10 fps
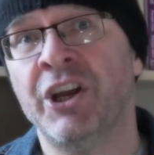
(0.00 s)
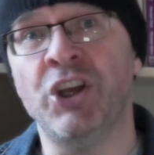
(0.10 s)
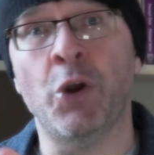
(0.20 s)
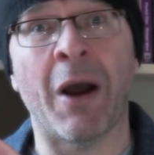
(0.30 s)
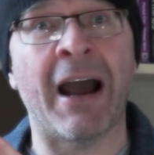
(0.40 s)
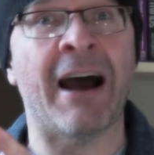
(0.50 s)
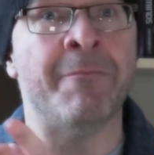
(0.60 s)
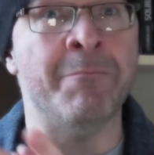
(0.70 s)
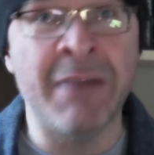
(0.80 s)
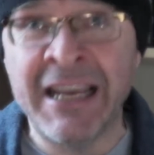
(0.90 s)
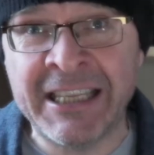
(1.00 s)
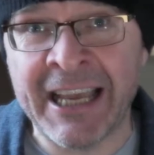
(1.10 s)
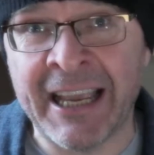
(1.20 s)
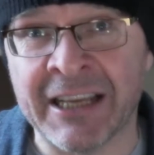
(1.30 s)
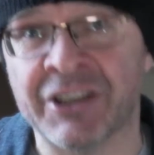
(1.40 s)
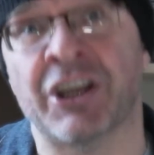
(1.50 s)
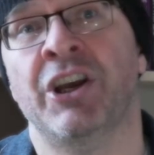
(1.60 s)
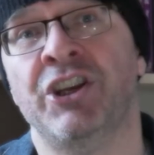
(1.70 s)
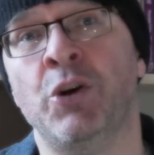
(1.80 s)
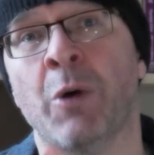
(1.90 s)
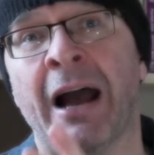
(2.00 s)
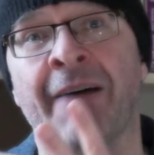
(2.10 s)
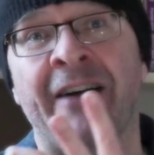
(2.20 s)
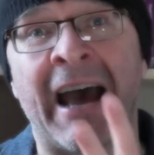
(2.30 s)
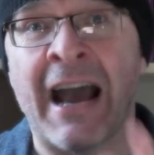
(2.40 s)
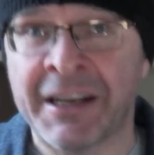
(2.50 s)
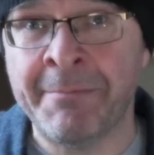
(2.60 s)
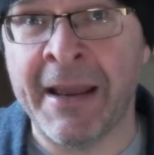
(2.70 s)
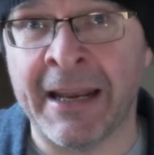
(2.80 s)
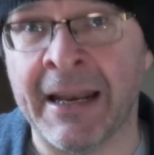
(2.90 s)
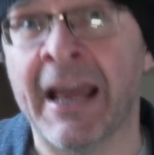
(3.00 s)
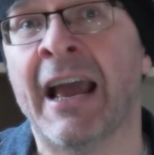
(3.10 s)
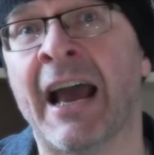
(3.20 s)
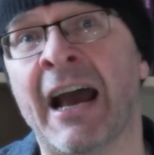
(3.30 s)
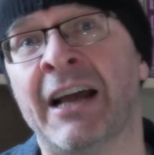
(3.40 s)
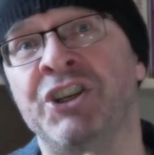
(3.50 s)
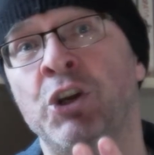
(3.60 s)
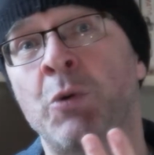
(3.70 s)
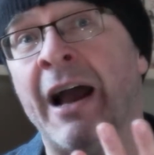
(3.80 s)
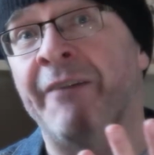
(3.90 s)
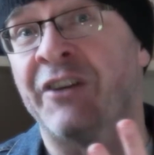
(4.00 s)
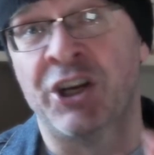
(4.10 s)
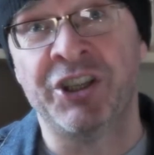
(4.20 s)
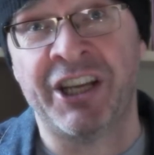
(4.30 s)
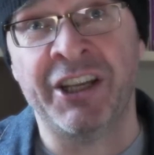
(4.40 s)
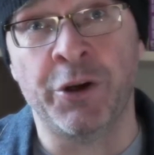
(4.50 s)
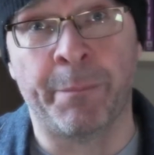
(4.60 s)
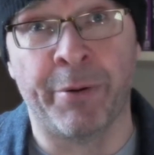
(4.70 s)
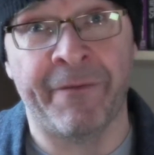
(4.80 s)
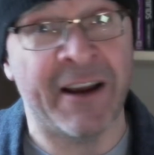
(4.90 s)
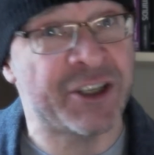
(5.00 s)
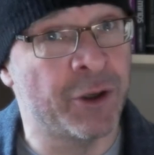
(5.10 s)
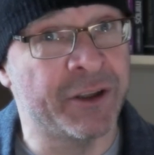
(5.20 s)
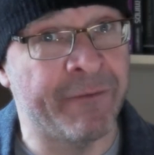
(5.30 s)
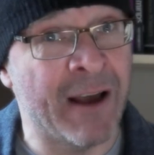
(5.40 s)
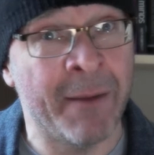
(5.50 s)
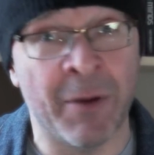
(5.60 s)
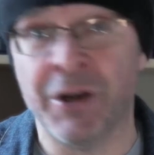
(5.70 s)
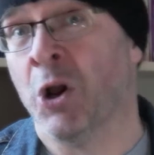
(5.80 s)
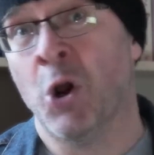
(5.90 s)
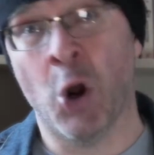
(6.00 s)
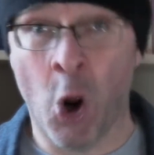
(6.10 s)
you have meetings, you have admin, and you have continued professional development,